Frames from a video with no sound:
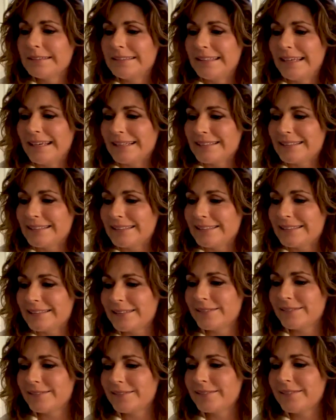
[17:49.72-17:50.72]
Yes,
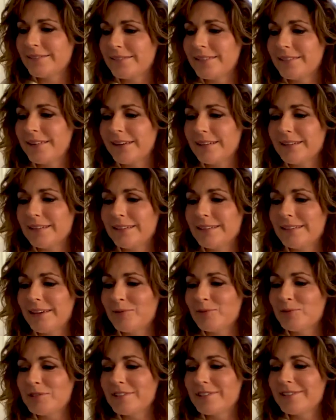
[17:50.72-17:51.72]
I think
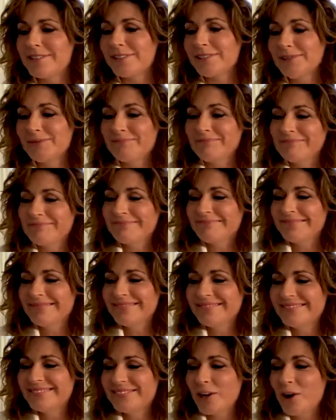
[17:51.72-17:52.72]
that was
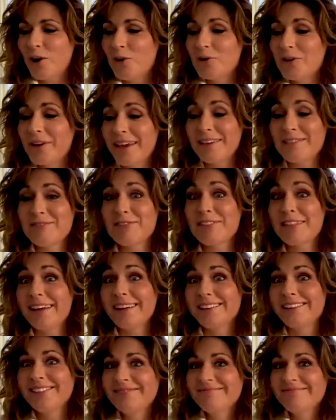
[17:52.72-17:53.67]
okay for that.